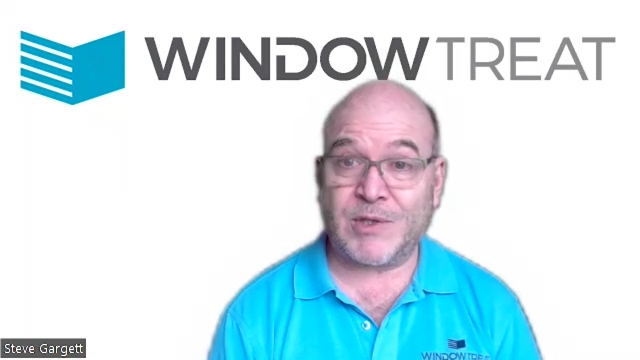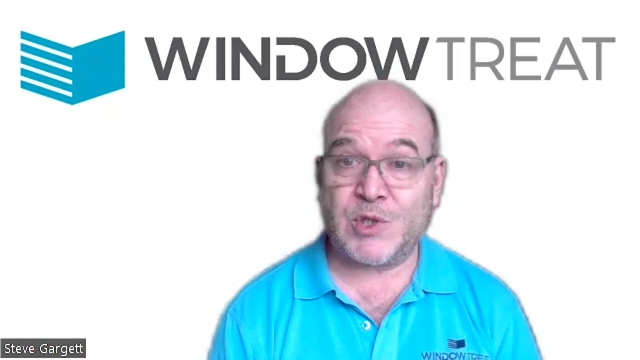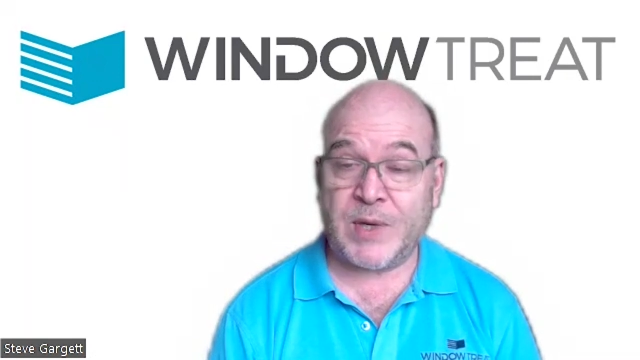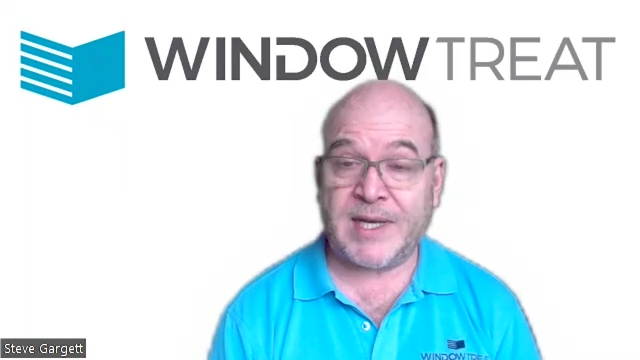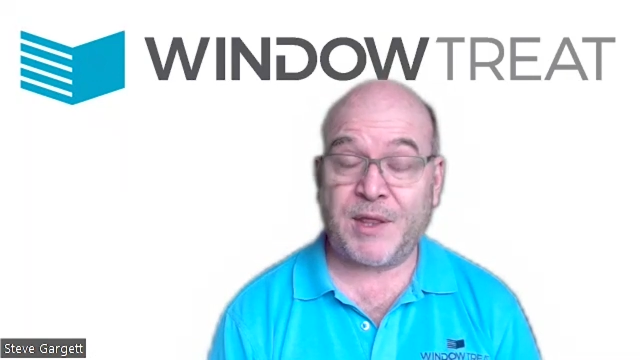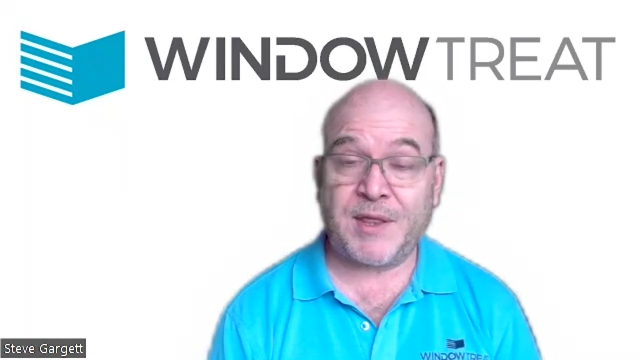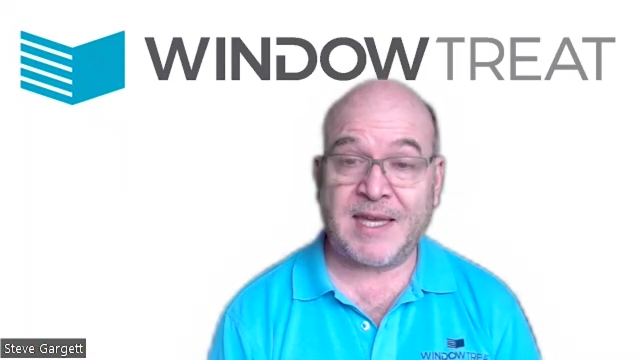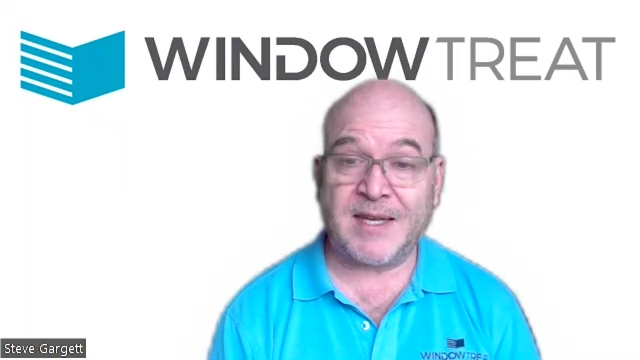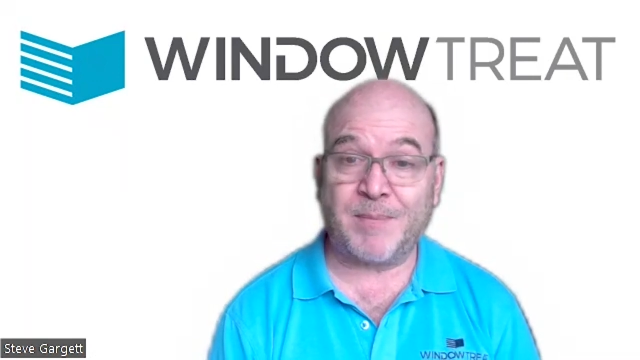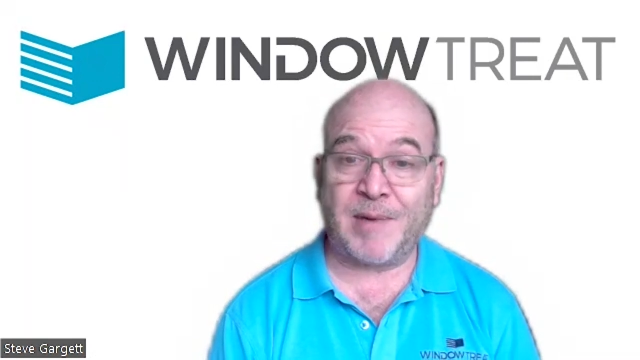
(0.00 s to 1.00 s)
Twin
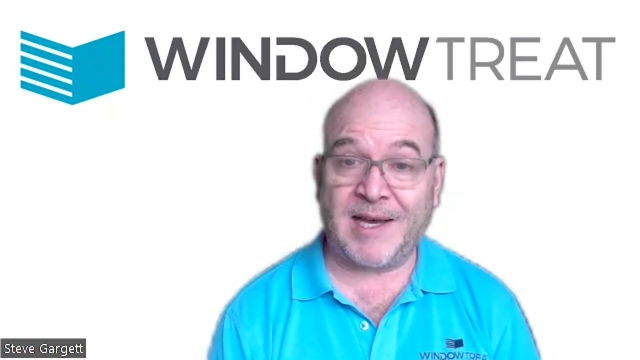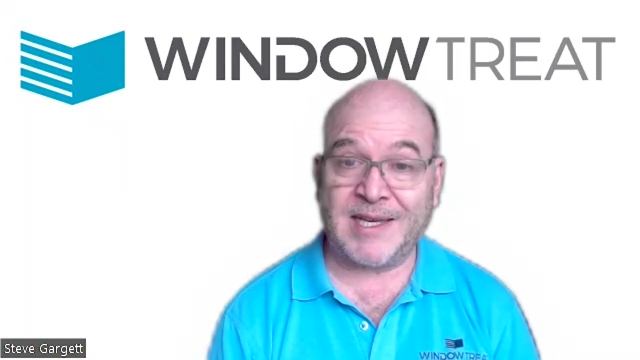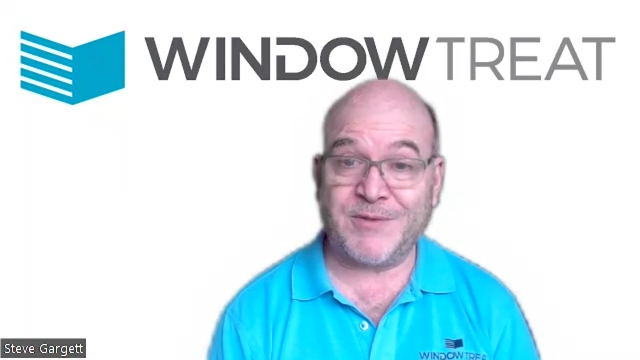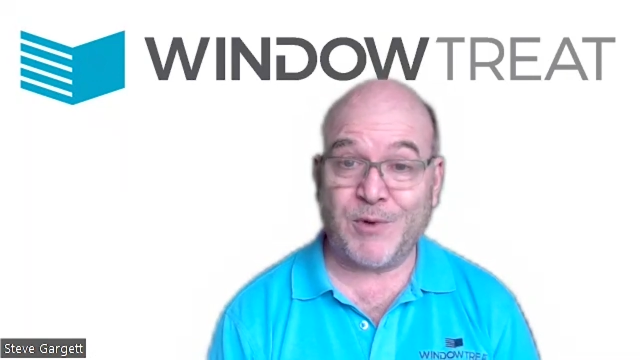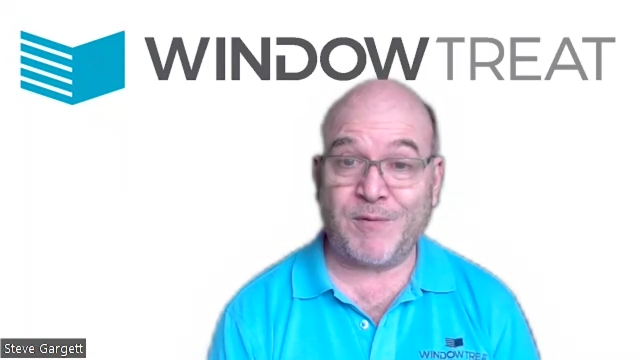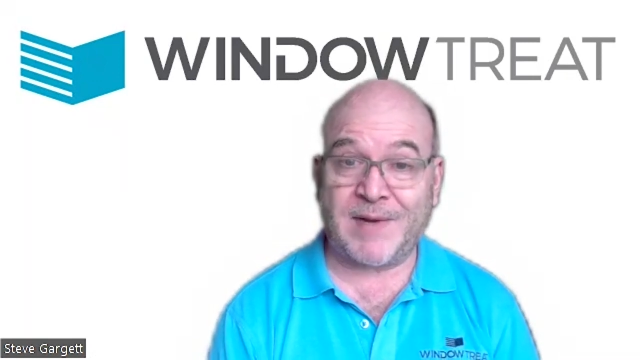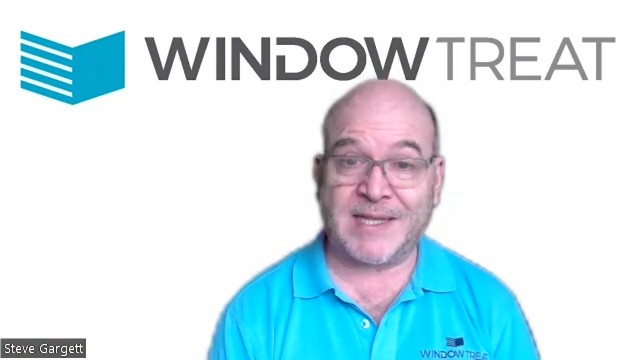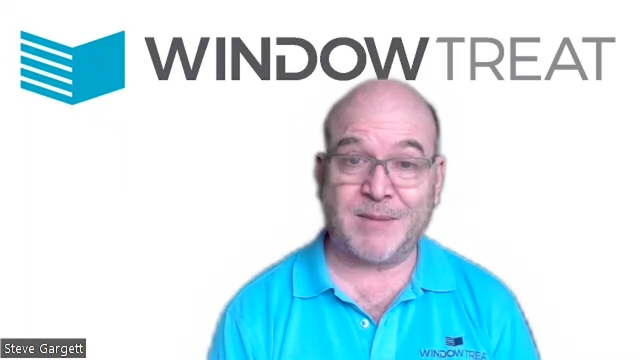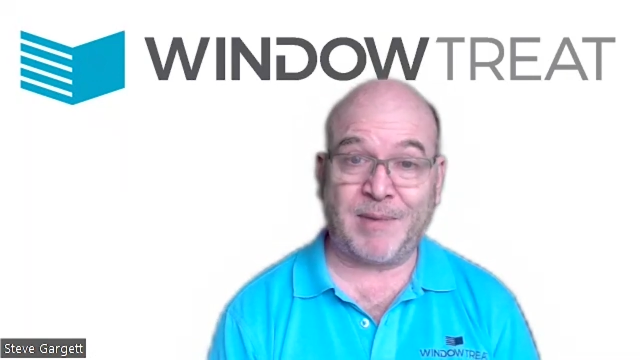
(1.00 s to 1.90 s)
Athena blind, roof lantern